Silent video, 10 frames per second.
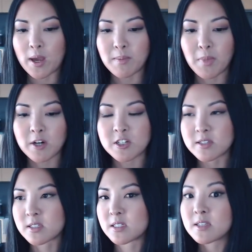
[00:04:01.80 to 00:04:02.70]
what, March
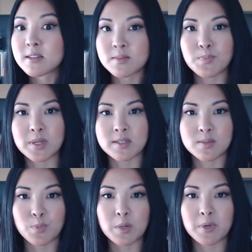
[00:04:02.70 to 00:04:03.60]
16th, because
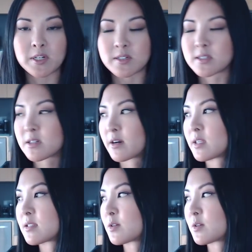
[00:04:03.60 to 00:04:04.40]
spring break just started.